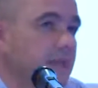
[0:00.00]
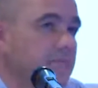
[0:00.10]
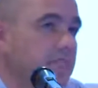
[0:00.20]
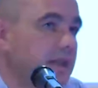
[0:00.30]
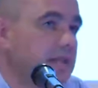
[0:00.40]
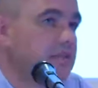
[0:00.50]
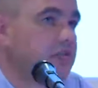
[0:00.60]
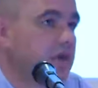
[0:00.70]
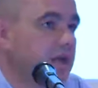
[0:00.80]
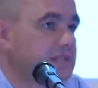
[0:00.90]
many
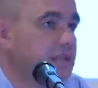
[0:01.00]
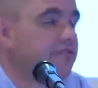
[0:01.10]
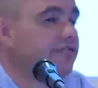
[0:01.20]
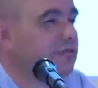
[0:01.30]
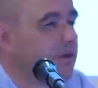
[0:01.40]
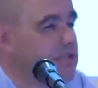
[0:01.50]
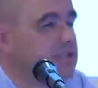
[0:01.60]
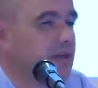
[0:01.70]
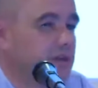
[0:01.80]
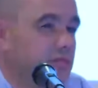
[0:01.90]
degrees in
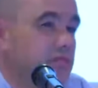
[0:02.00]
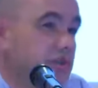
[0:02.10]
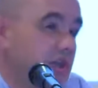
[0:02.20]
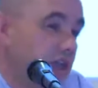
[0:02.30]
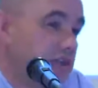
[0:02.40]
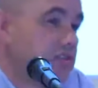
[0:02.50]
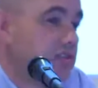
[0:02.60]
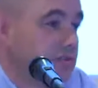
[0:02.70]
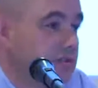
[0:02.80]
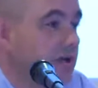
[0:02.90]
information and
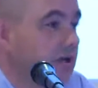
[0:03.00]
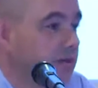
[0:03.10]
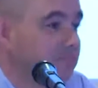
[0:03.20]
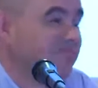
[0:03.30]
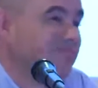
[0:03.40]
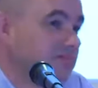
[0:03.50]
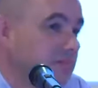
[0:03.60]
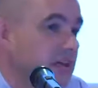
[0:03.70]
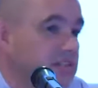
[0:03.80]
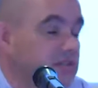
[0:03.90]
communication that
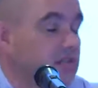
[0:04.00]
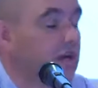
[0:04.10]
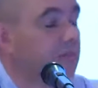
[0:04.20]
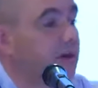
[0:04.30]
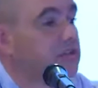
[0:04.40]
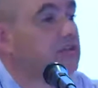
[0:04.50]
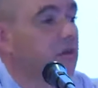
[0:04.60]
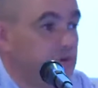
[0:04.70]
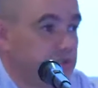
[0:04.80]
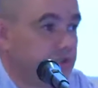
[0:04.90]
actually are much
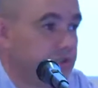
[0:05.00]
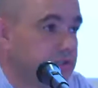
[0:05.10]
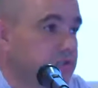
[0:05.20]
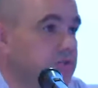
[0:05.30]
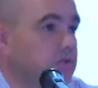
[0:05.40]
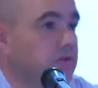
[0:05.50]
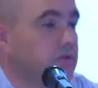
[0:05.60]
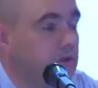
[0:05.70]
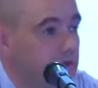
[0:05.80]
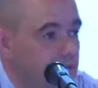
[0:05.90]
closer to
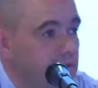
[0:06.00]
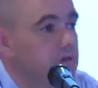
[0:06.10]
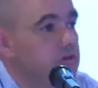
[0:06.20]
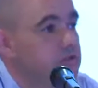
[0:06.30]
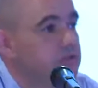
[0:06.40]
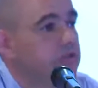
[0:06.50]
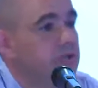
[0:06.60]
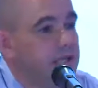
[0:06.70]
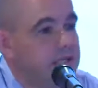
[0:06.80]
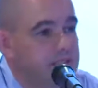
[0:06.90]

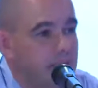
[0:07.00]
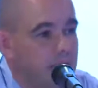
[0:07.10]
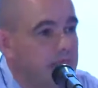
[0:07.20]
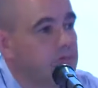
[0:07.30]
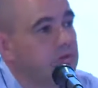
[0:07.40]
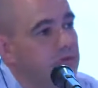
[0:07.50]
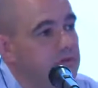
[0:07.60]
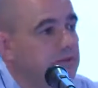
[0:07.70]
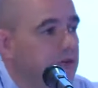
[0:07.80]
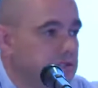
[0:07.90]
journalism,
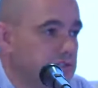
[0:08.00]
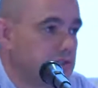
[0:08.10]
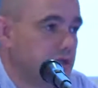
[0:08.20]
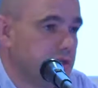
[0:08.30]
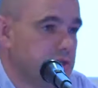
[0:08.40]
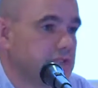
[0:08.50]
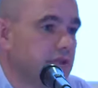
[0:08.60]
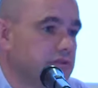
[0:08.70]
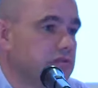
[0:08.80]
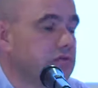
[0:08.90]
communication science
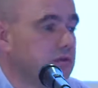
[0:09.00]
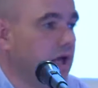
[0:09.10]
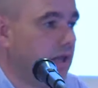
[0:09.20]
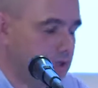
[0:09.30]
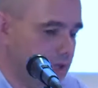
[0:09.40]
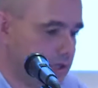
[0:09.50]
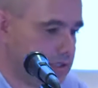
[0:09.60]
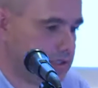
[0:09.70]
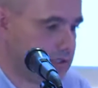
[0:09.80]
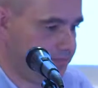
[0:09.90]
than to
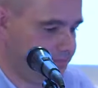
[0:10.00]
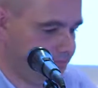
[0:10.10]
LIS.